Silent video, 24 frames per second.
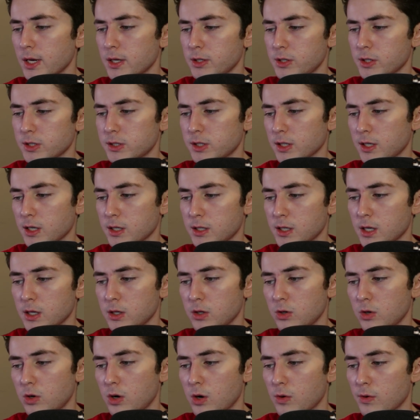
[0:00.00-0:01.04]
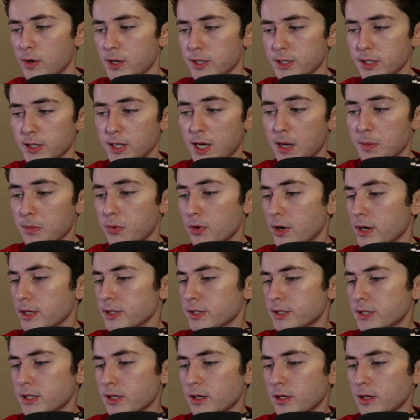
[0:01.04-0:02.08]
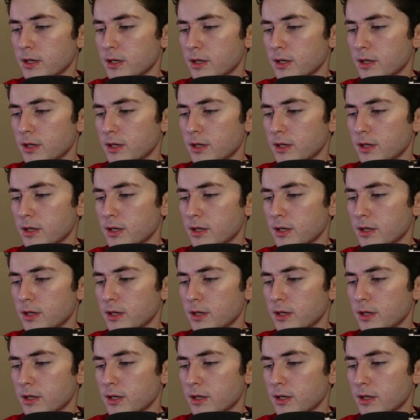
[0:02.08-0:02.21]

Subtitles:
just to continue raising that price.